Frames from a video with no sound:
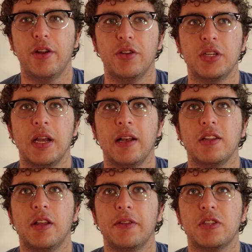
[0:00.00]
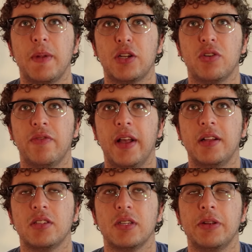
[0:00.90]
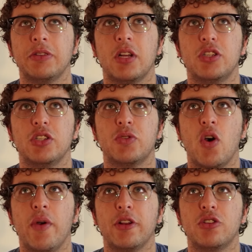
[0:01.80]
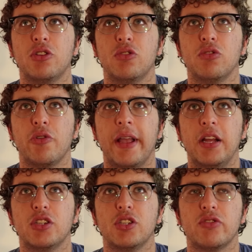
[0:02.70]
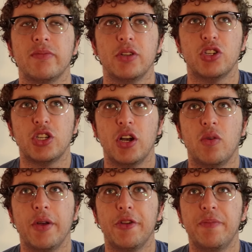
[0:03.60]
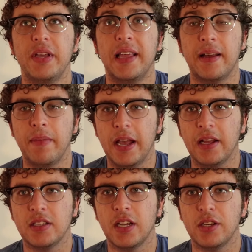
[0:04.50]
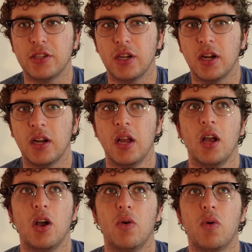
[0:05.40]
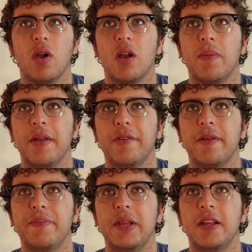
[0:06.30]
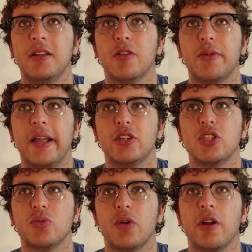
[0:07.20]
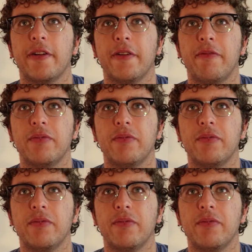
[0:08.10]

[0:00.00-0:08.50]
There's special events such as going to locations from the show, whether it be the command center or whether it be locations where